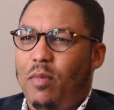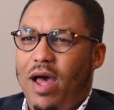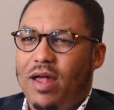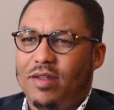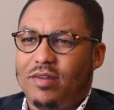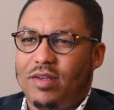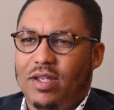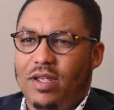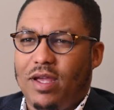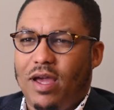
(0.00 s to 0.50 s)

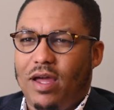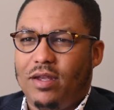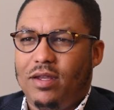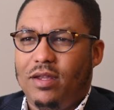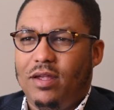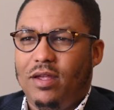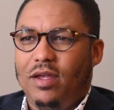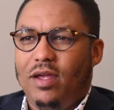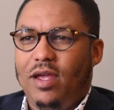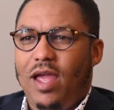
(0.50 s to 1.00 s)
Basquiat
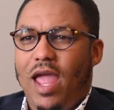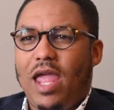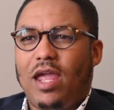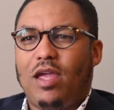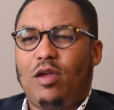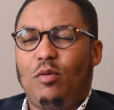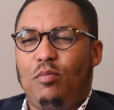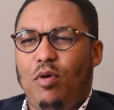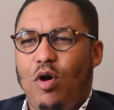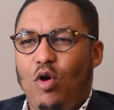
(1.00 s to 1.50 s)

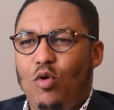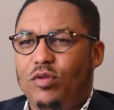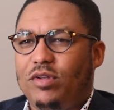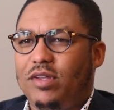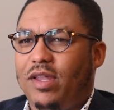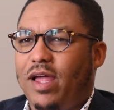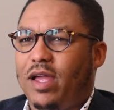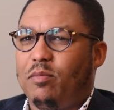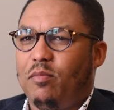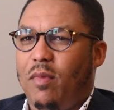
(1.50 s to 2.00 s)
and composed like